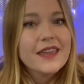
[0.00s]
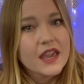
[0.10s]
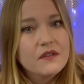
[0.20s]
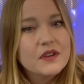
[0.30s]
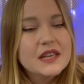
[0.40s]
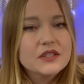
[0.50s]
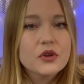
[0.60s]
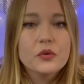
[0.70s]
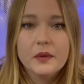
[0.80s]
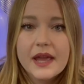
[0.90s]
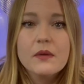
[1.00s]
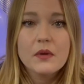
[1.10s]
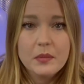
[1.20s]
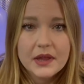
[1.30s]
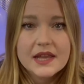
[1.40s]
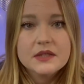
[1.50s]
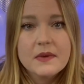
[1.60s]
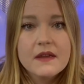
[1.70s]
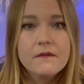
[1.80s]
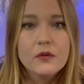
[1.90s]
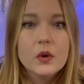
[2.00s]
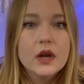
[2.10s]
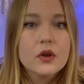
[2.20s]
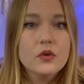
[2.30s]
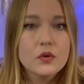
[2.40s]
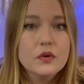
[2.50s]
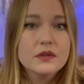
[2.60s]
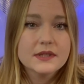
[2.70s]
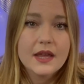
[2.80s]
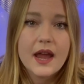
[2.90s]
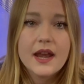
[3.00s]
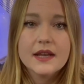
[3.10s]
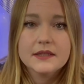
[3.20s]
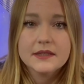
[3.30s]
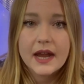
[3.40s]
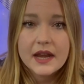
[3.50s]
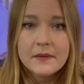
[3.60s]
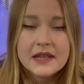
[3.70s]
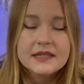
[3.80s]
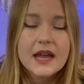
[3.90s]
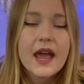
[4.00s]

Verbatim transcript: Canva is a great replacement for Google Slide assignments.